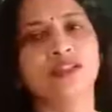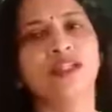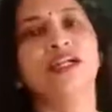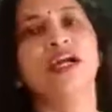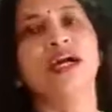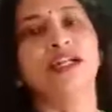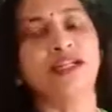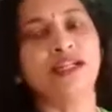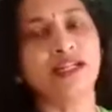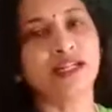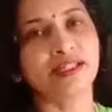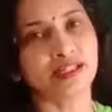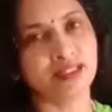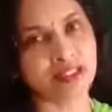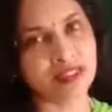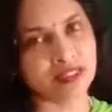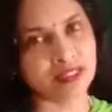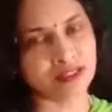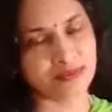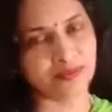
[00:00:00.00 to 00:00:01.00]

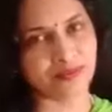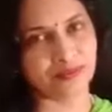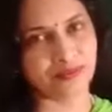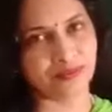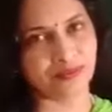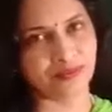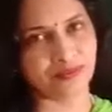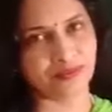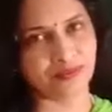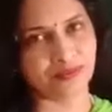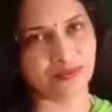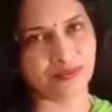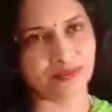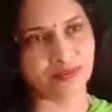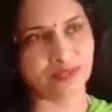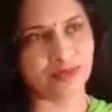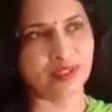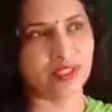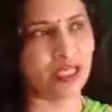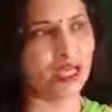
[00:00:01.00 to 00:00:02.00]
conductors,
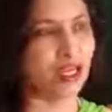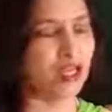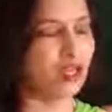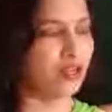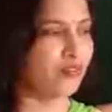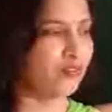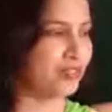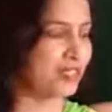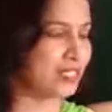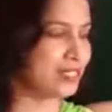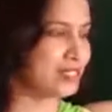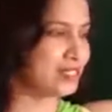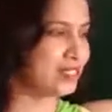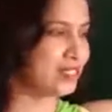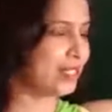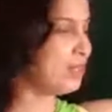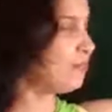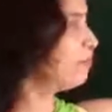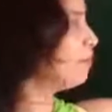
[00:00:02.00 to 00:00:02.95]
yeah, we can say